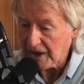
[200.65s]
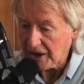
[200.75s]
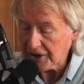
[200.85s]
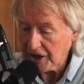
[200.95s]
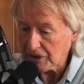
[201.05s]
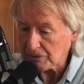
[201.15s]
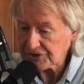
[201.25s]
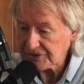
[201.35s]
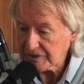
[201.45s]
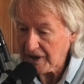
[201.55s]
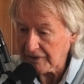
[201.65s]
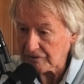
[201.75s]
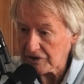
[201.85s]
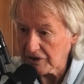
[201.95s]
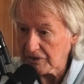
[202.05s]
And here was
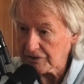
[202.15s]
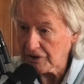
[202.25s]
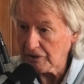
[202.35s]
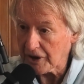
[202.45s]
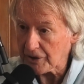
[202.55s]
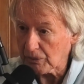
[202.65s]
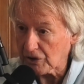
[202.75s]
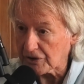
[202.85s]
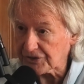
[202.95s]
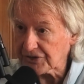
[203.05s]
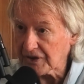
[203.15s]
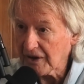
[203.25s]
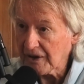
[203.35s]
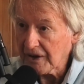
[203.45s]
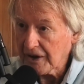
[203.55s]
10 two, two letter words.
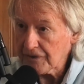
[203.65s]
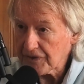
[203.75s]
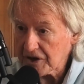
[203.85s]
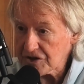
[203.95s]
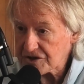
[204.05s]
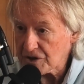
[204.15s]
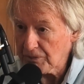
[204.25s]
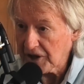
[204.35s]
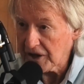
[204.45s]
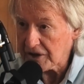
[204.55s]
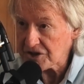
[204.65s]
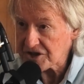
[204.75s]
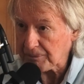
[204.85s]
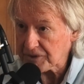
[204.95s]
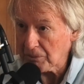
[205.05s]
If it is to be, it is up to